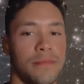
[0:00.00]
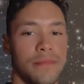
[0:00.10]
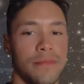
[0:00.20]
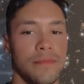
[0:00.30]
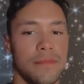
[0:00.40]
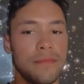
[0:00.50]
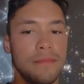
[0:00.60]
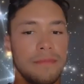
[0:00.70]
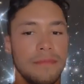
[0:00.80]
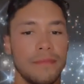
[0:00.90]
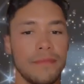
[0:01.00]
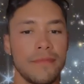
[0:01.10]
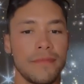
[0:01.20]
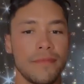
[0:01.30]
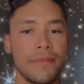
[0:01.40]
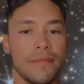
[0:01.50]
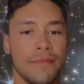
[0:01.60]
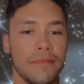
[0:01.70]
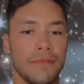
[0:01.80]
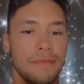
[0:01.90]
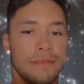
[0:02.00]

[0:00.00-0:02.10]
[no speech]